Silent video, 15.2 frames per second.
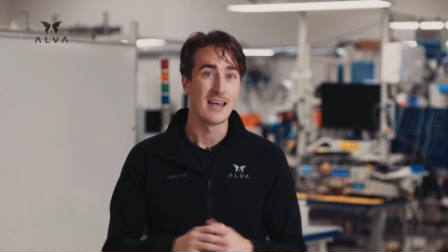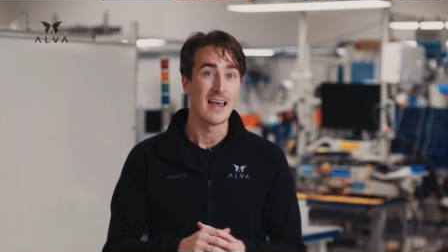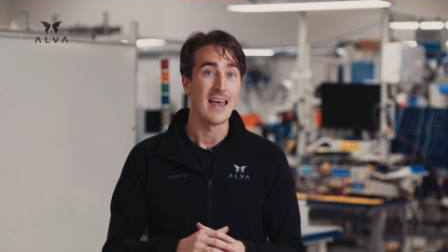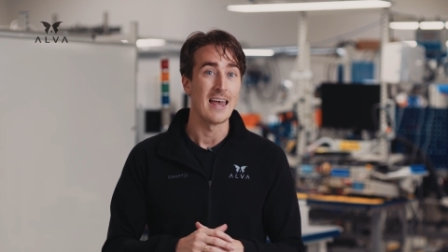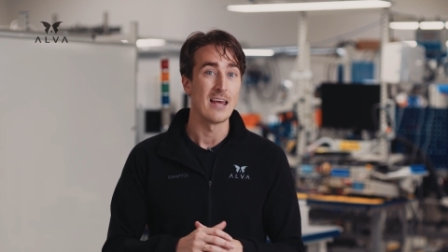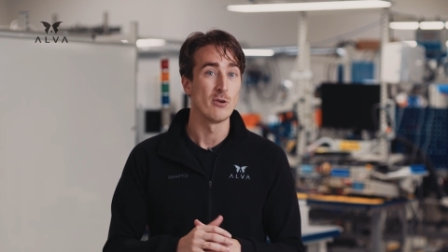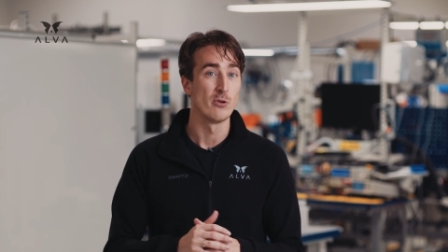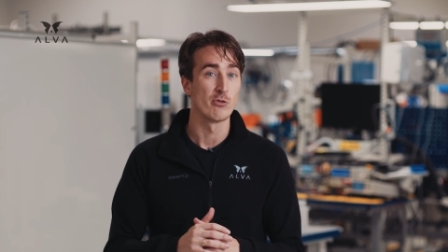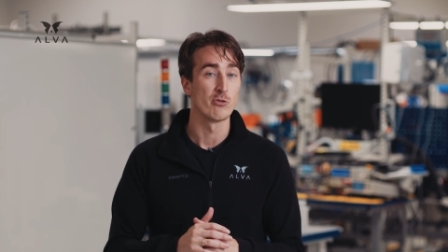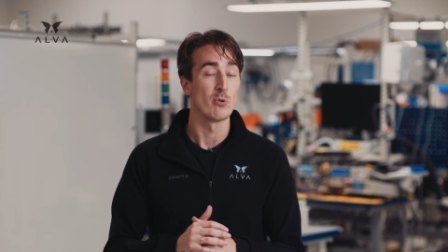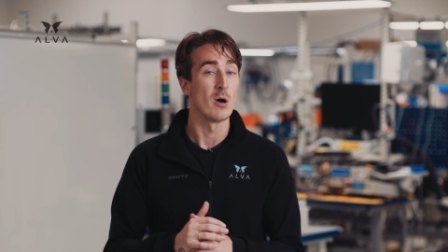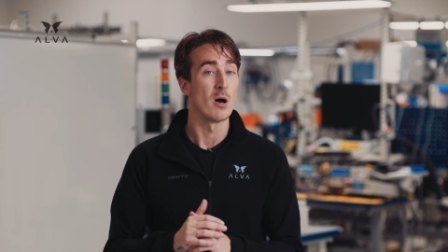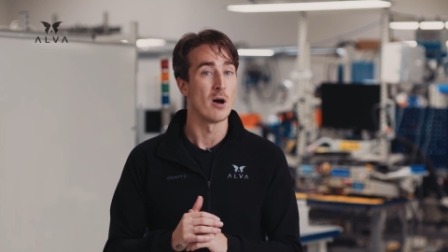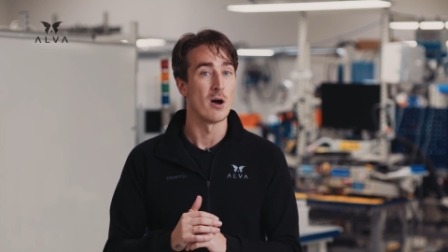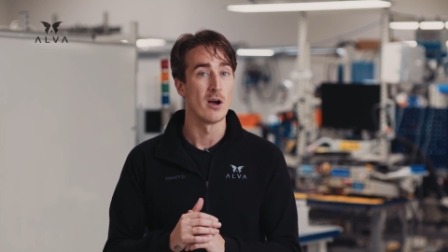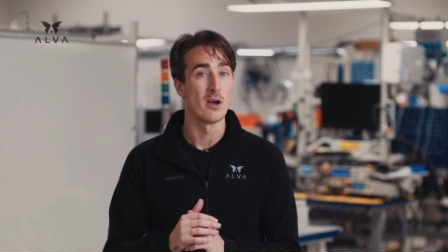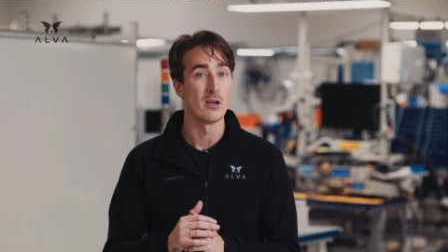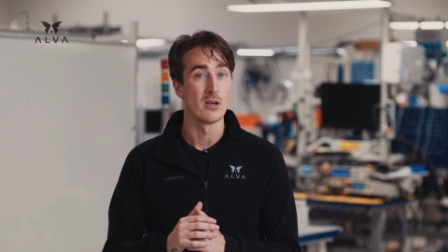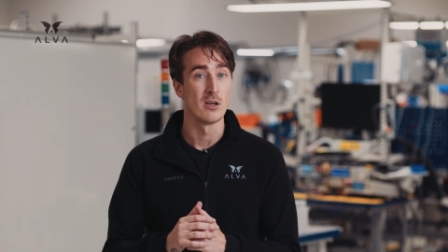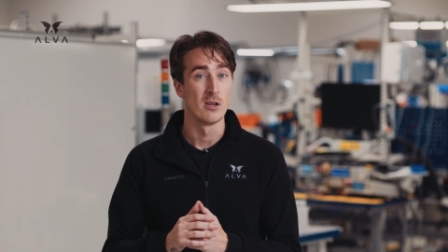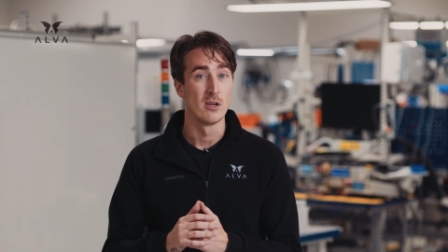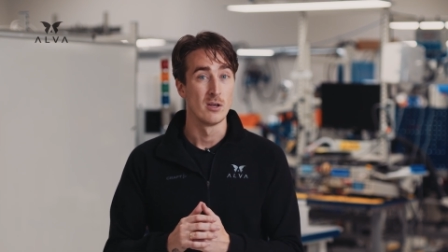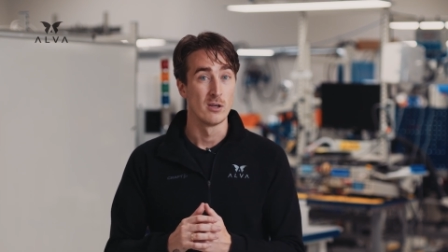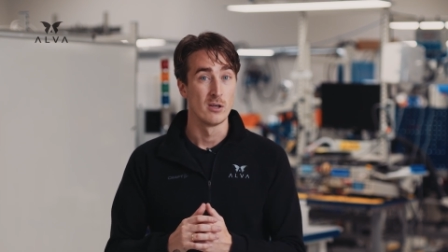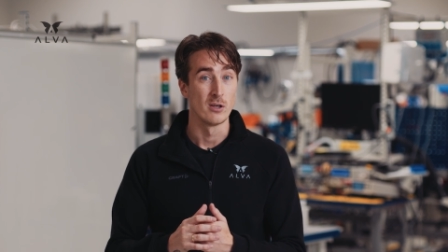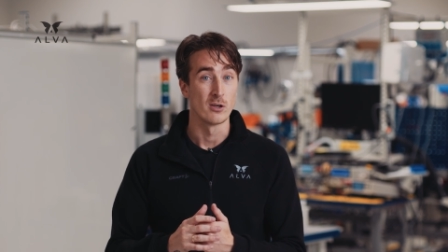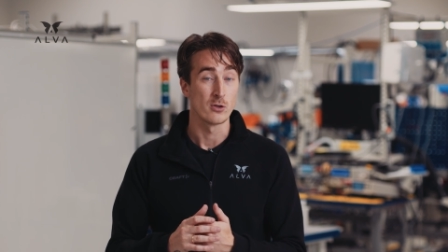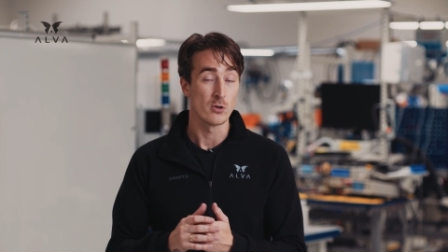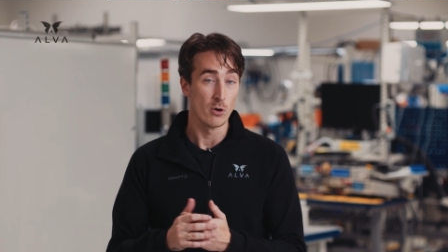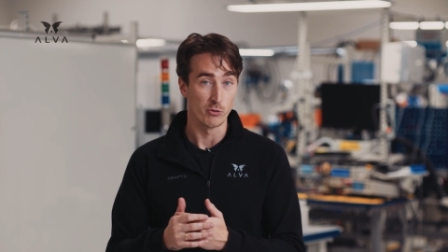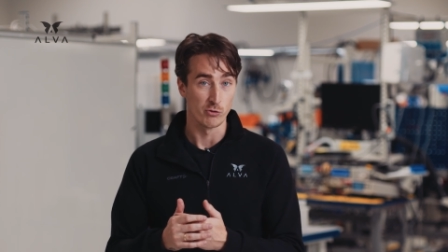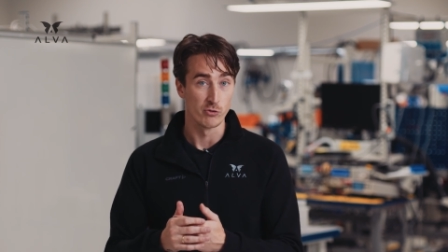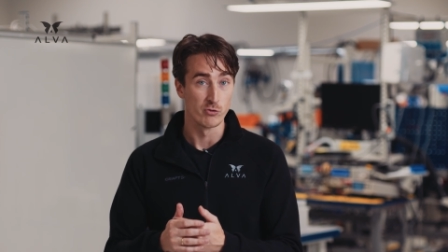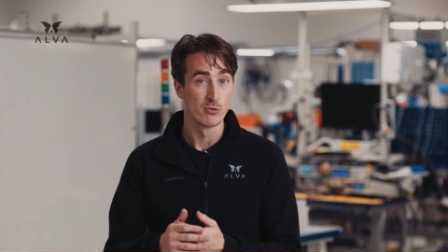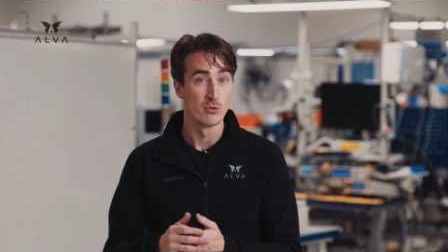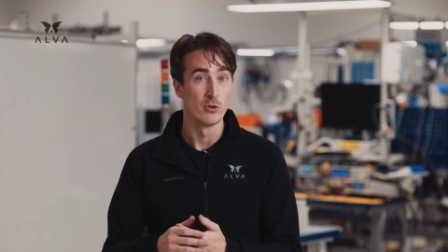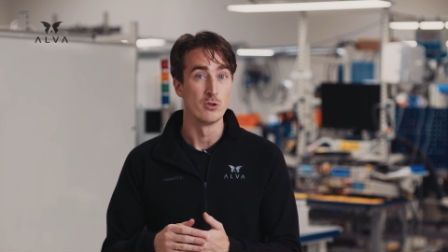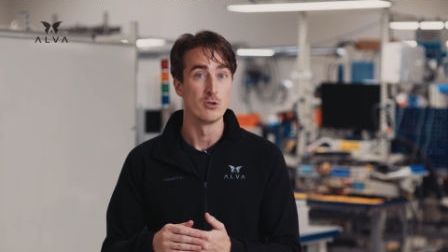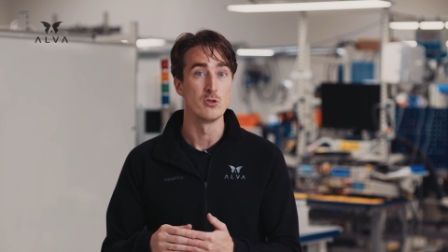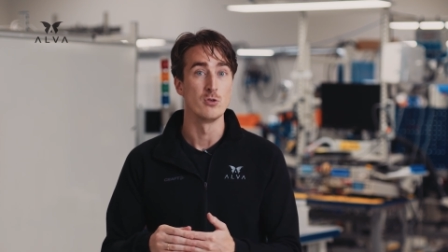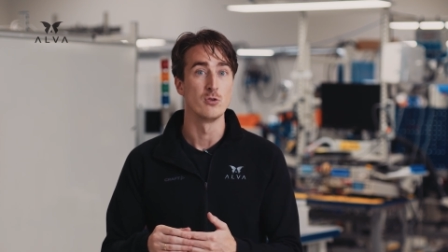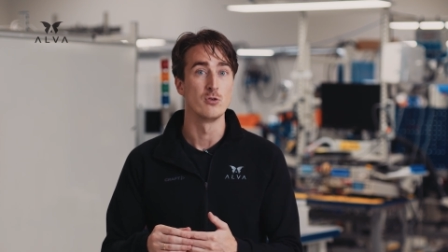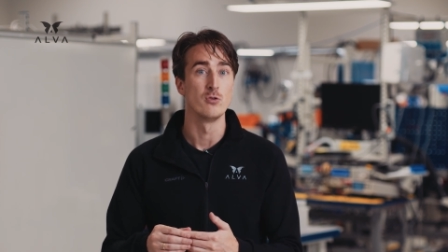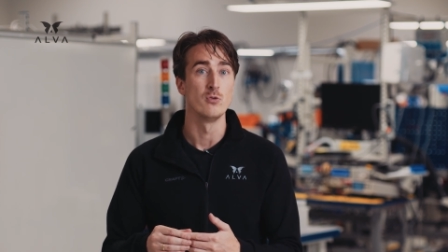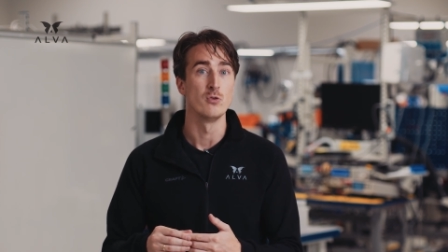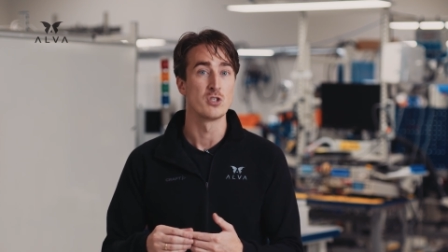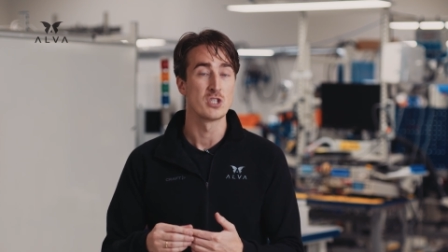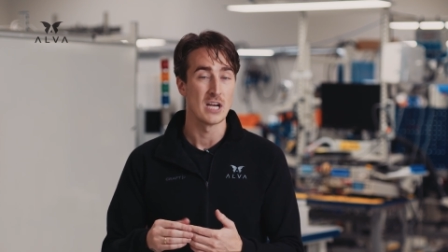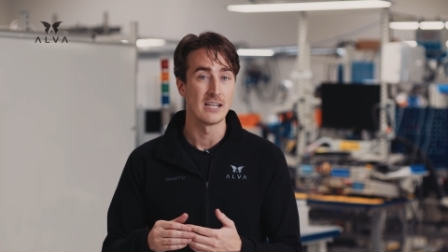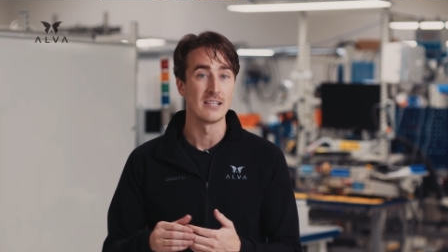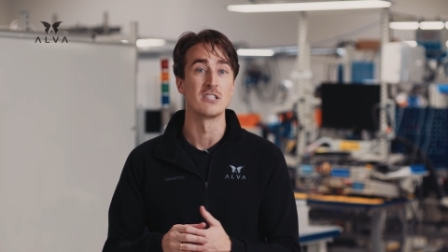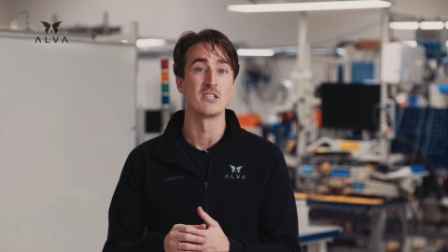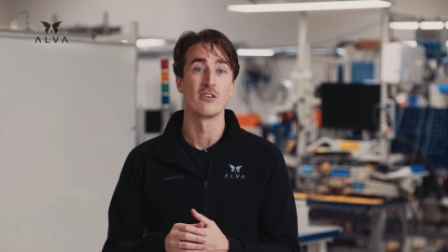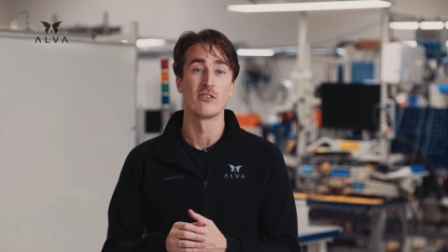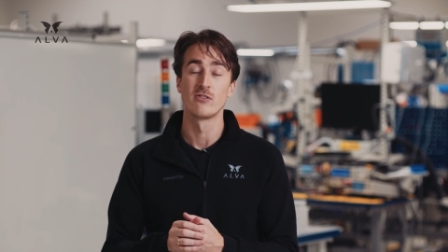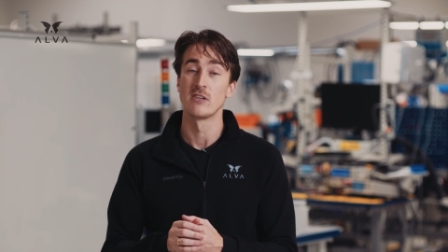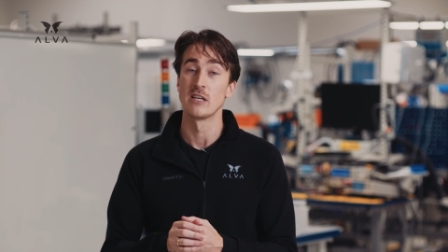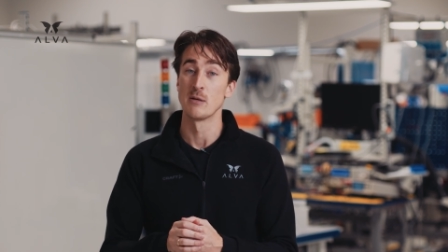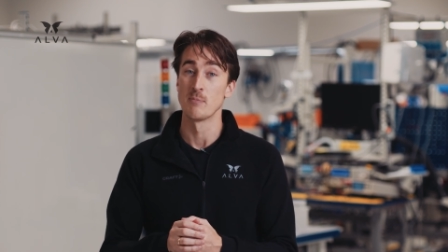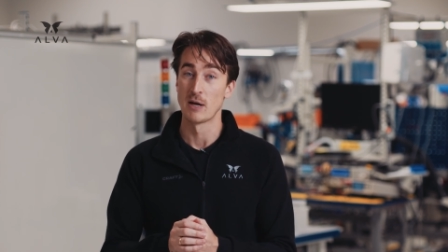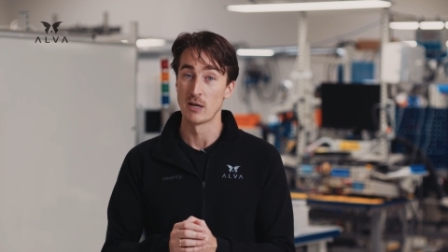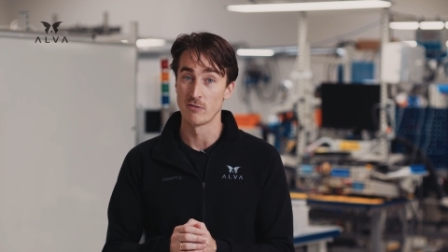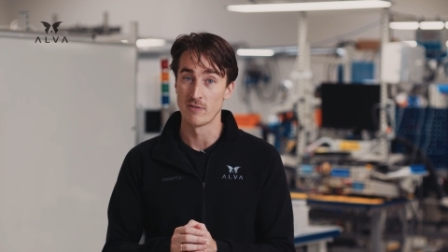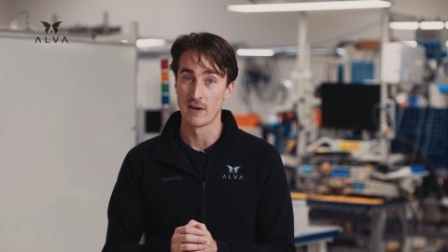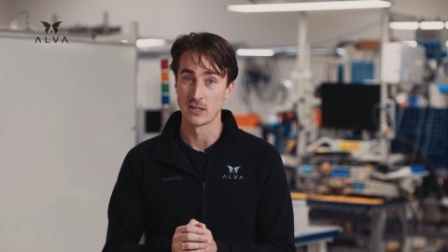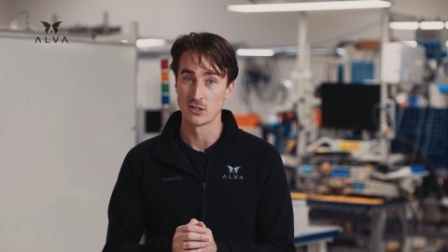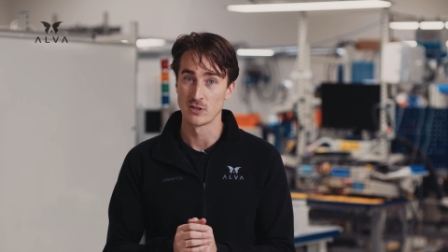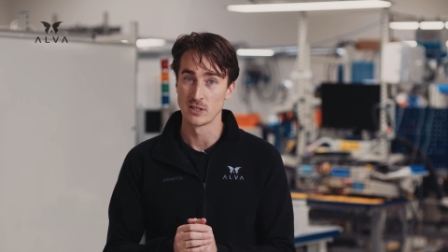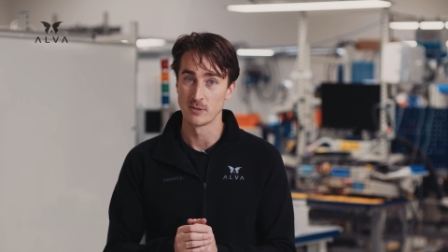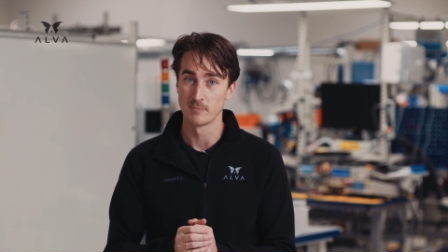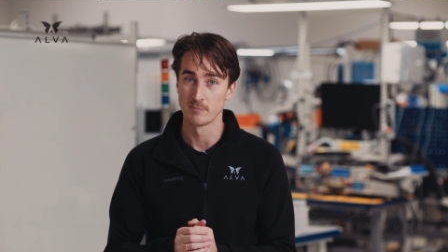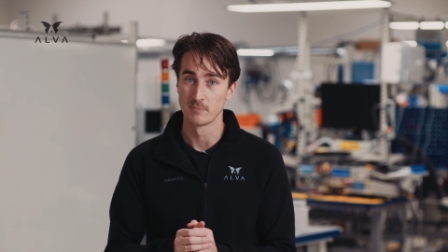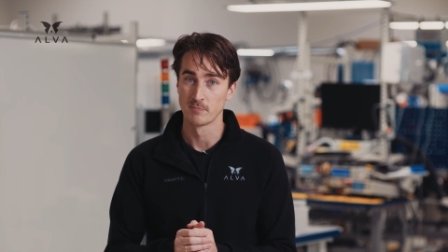and also high cost due to challenges in manufacturing.